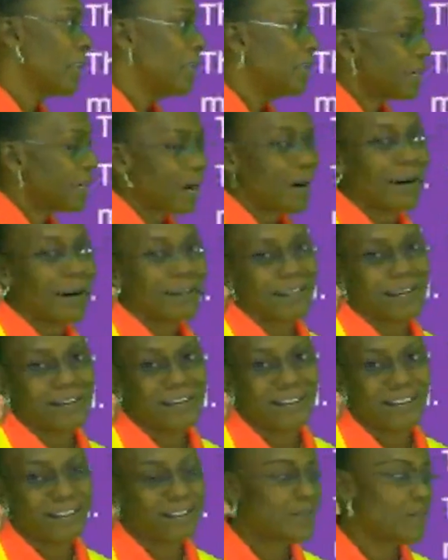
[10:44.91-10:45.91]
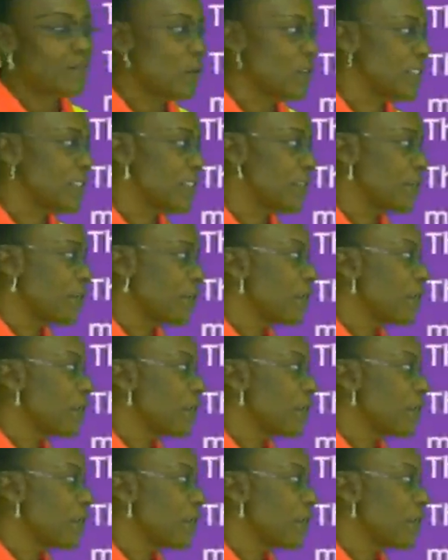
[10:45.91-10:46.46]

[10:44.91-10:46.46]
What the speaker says: The characteristics first.